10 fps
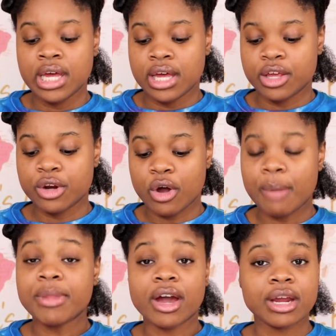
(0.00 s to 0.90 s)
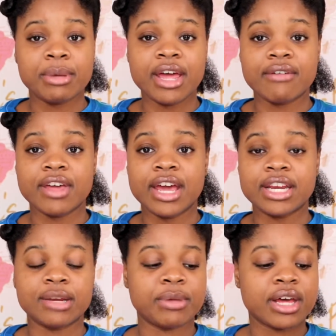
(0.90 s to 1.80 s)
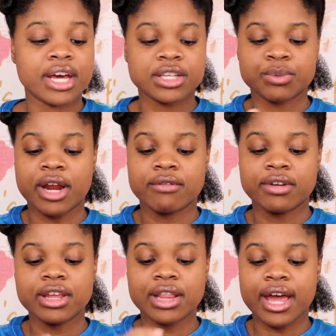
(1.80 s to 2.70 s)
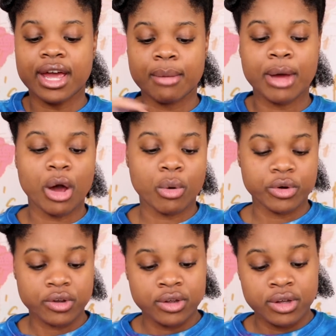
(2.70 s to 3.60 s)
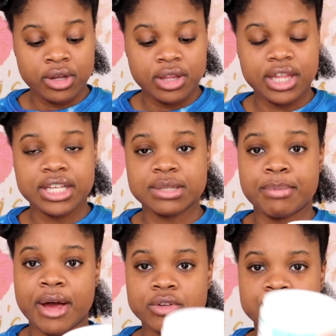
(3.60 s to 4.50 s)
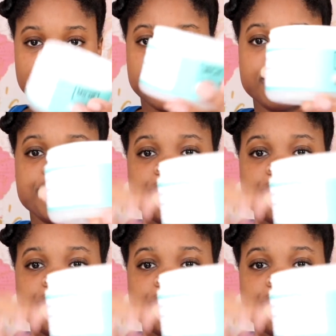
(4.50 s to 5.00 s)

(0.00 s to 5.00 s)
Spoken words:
You know, I'm not going to be heavy-handed, because what I really like about this Bounce cream